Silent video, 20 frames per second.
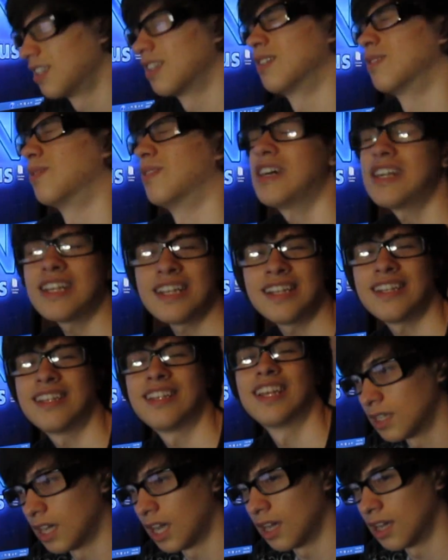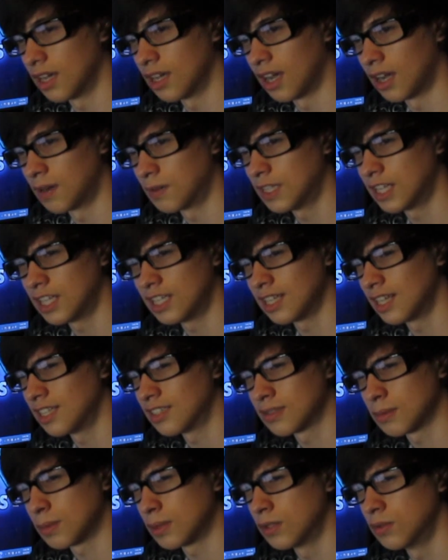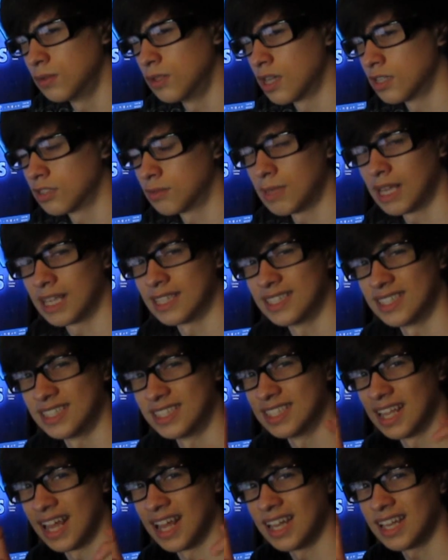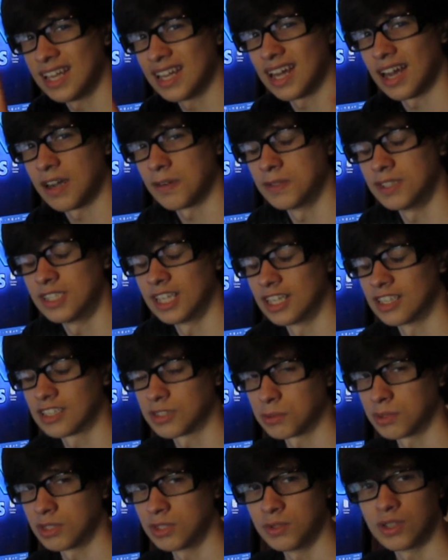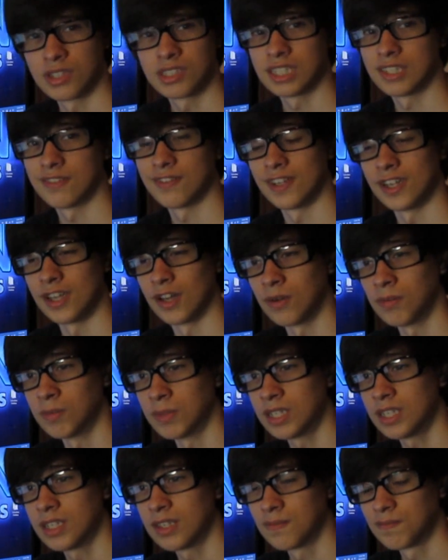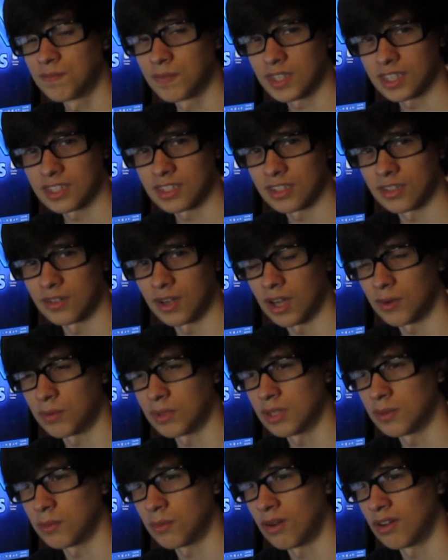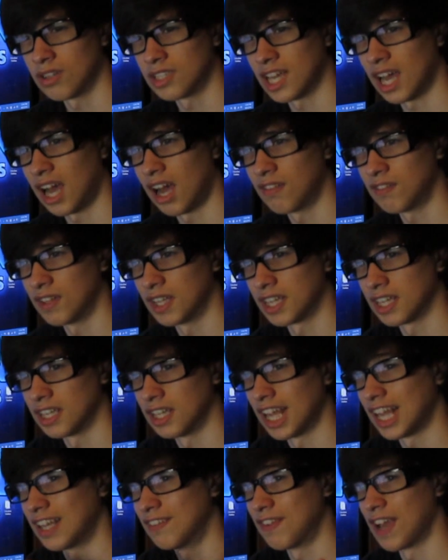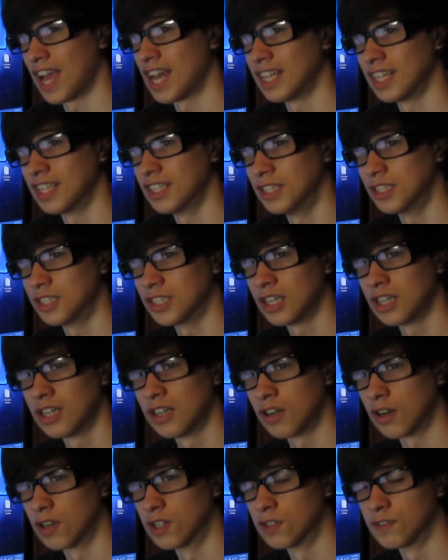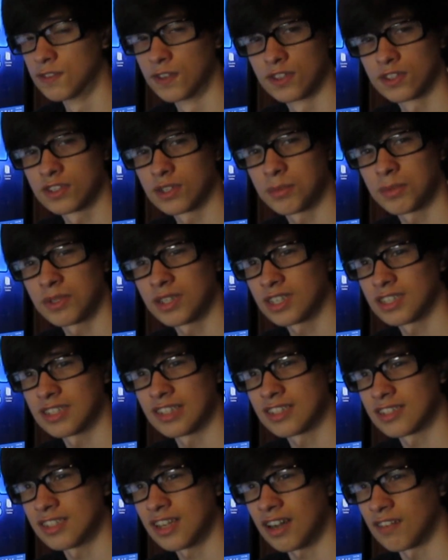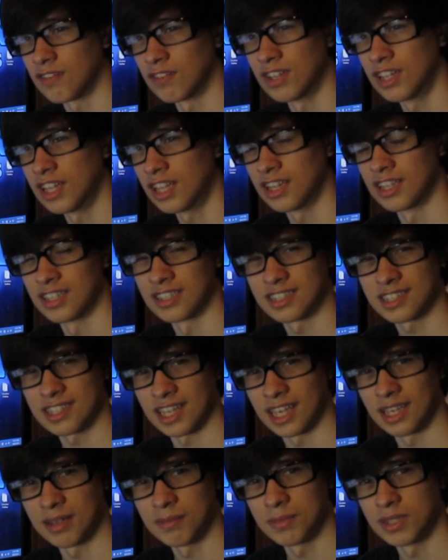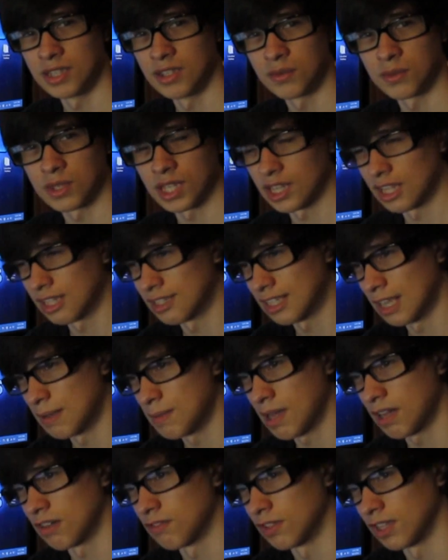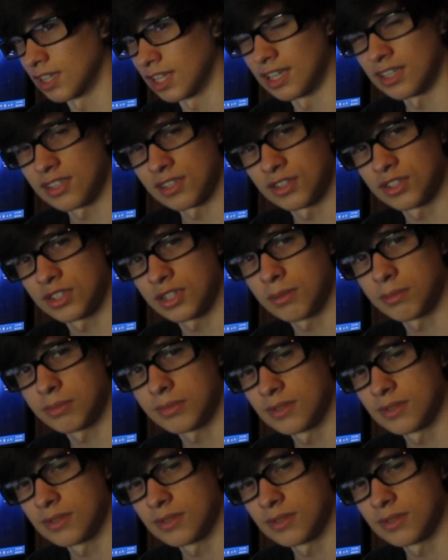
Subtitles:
What? I wouldn't date someone who knows me as Zenn. I would date someone who doesn't even know me. So I wouldn't want to have like an advantage over someone because it's not really the same. You don't get the same kind of relationship.